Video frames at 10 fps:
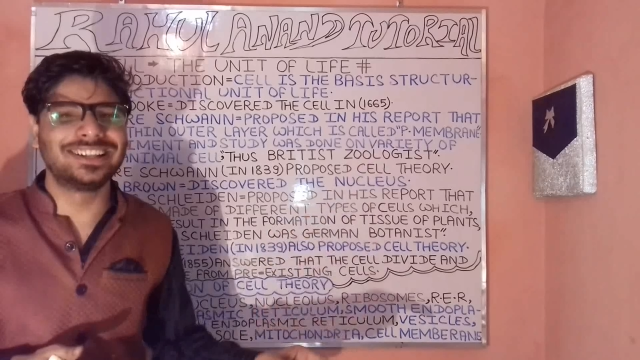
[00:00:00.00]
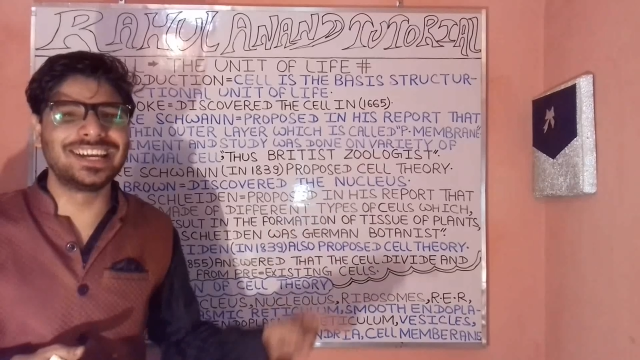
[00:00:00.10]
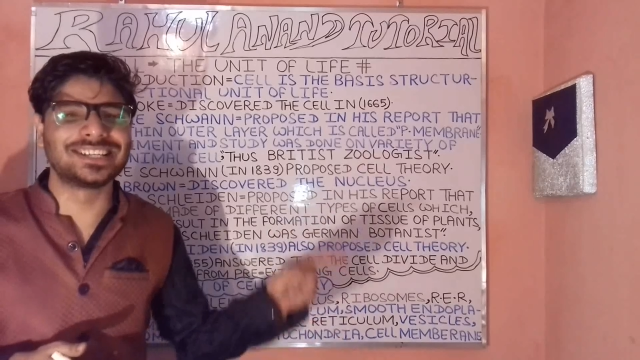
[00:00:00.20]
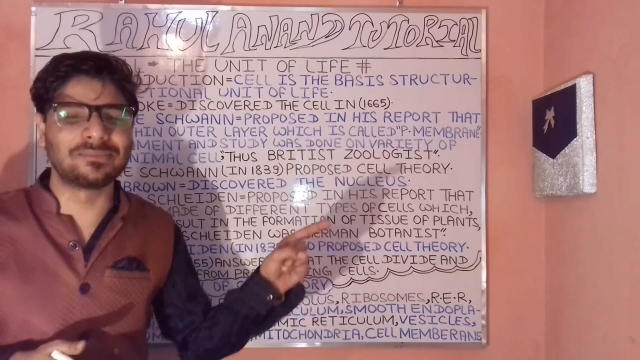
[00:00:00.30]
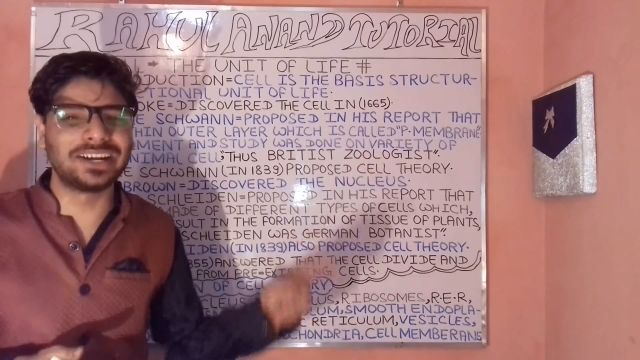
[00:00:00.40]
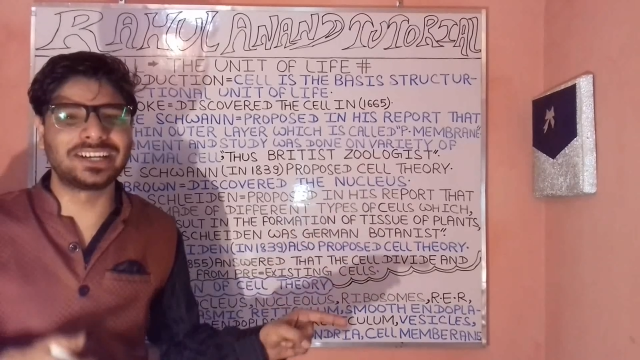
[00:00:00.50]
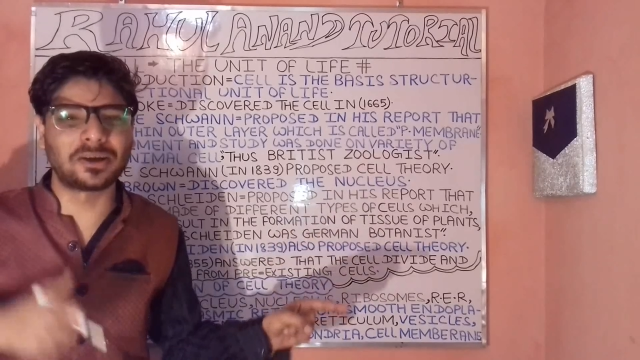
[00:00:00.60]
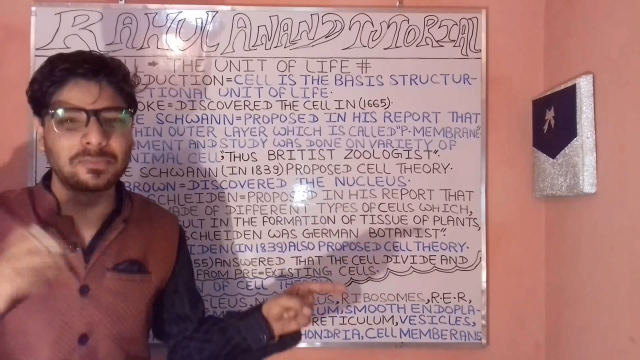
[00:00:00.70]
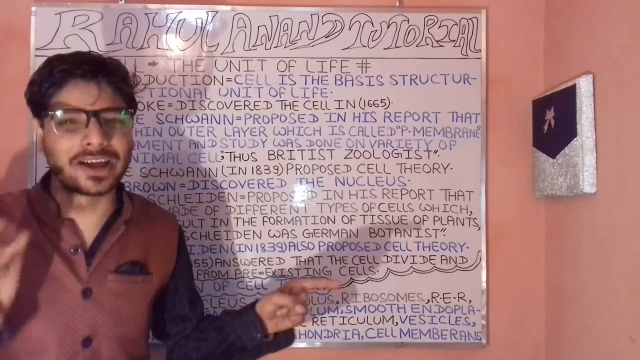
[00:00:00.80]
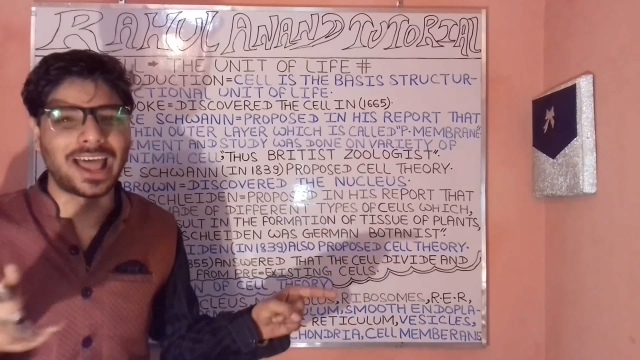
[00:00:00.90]
these meaning
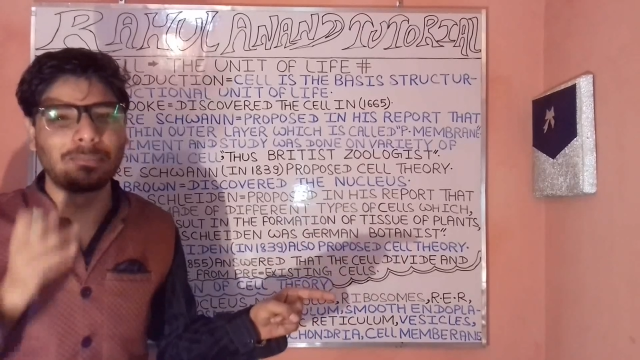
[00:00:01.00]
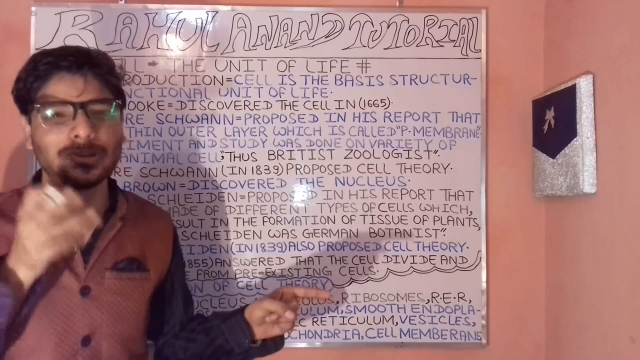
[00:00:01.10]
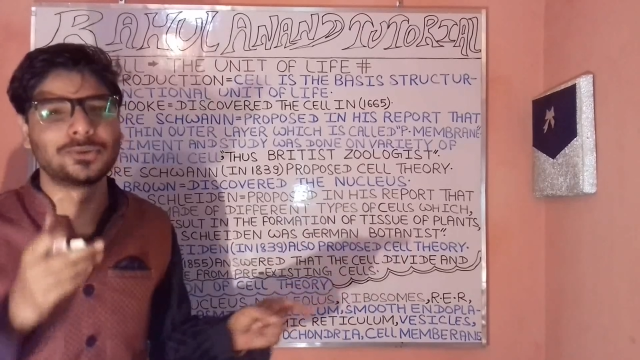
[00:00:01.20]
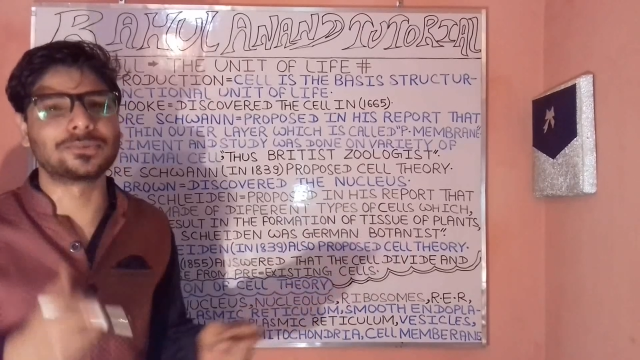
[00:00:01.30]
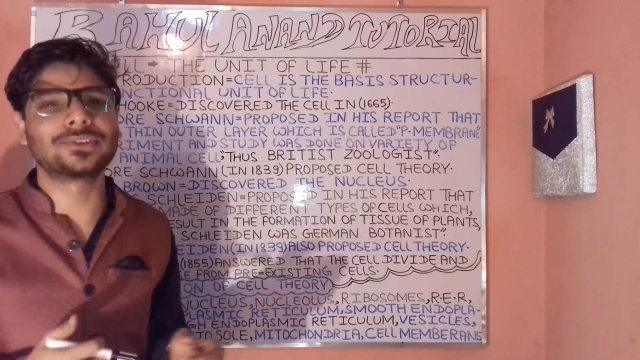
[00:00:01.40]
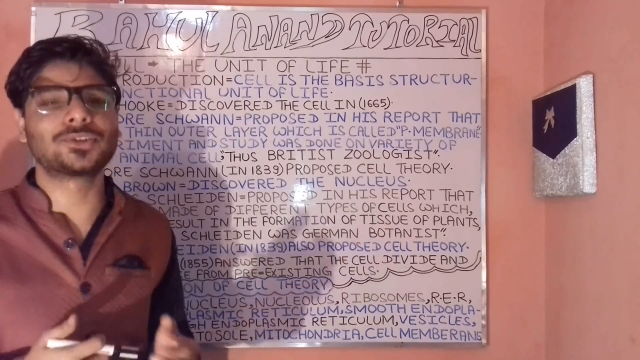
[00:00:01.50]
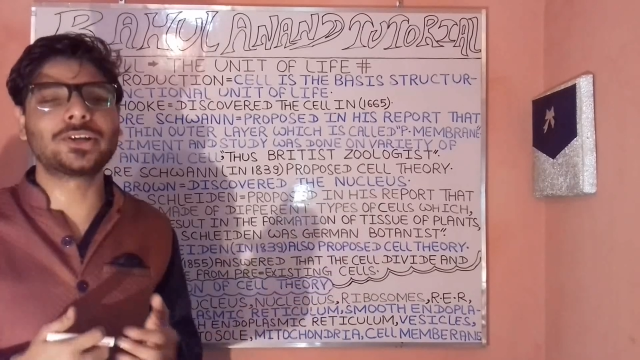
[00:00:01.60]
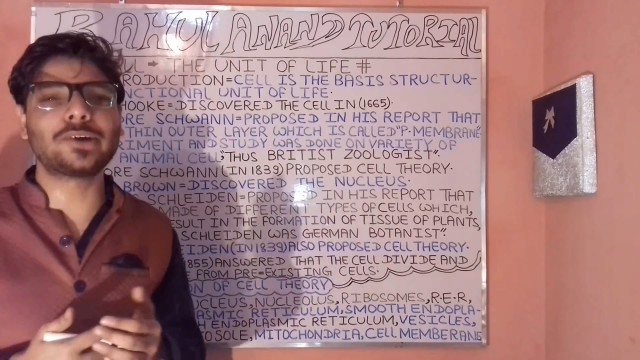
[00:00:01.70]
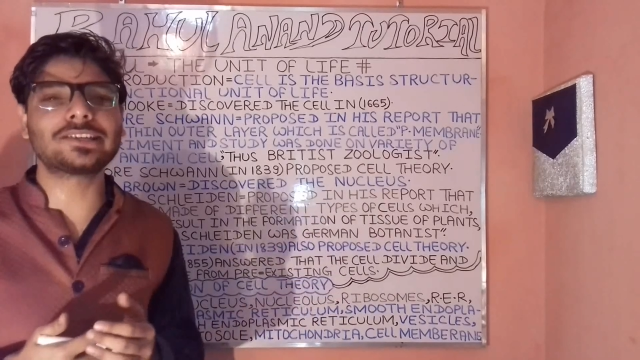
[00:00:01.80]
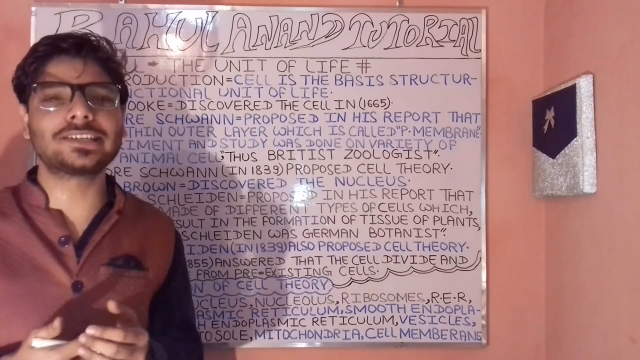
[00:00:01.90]
of the ribosomes. So
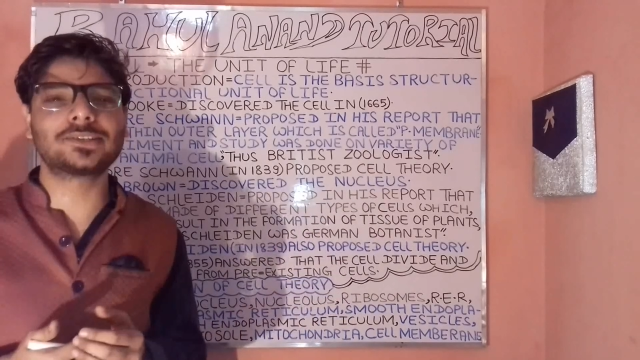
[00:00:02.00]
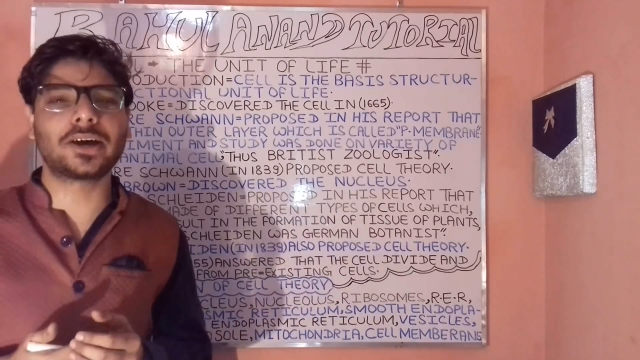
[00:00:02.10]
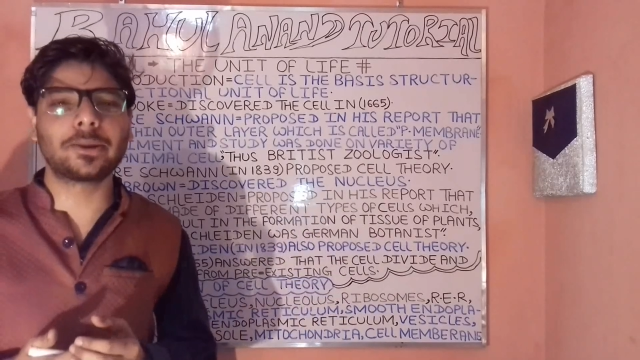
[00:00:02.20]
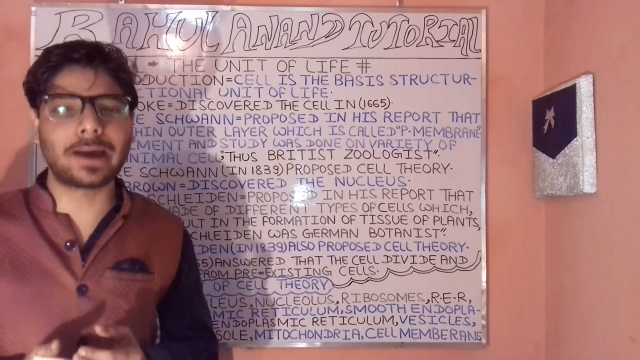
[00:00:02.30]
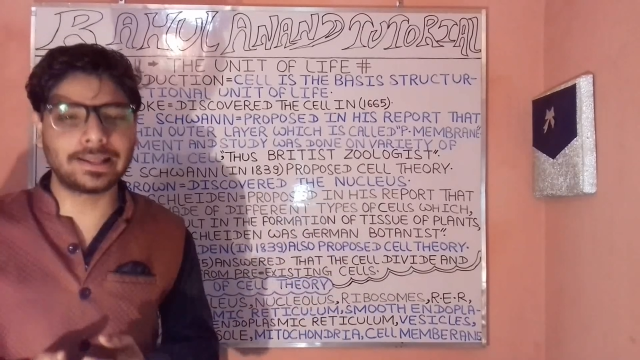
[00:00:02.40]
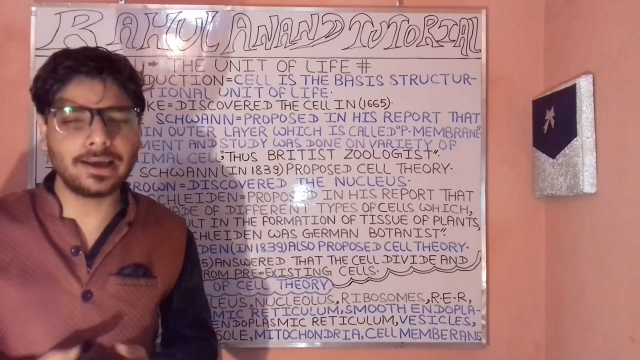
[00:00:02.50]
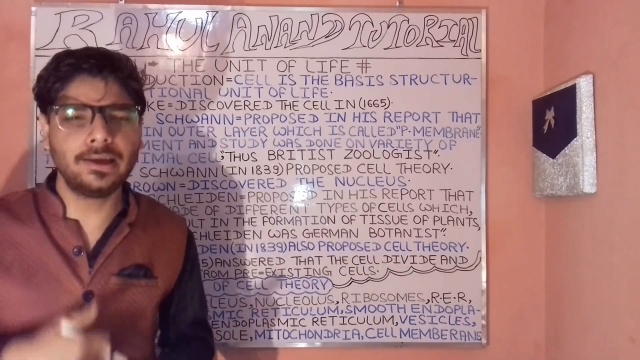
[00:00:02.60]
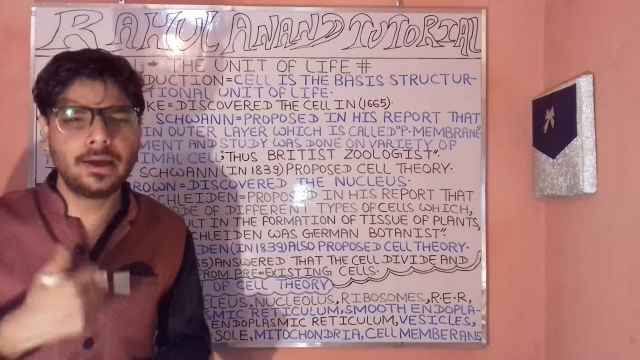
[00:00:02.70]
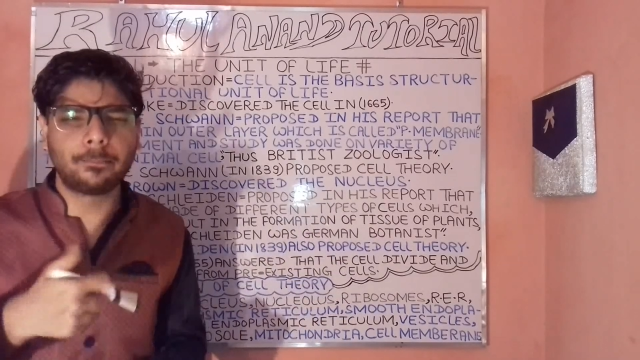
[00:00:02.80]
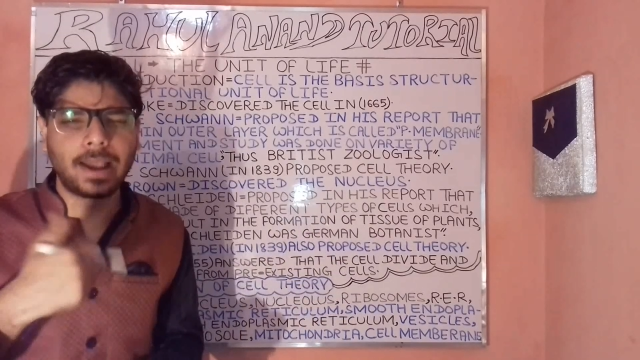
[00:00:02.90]
it was discovered by the